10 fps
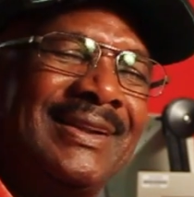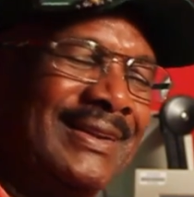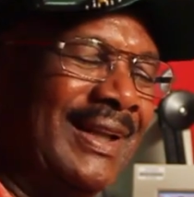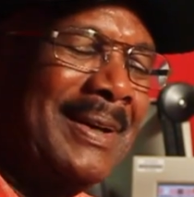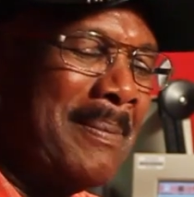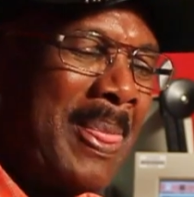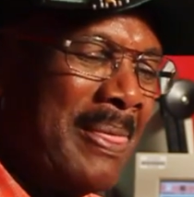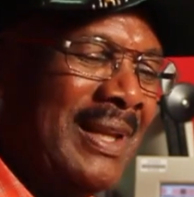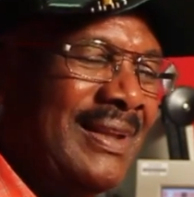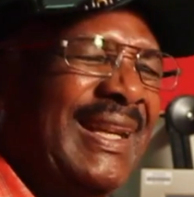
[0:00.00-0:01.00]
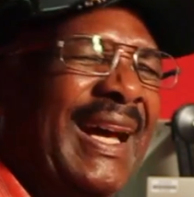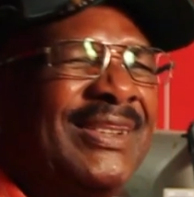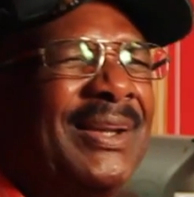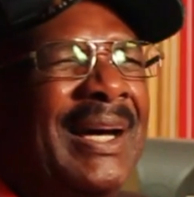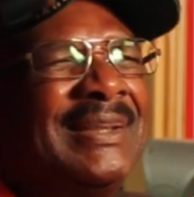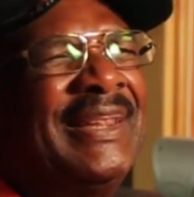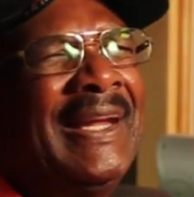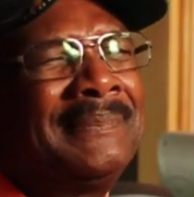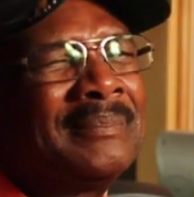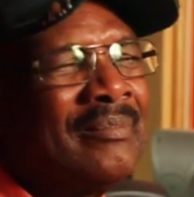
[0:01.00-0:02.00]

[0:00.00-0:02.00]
So I think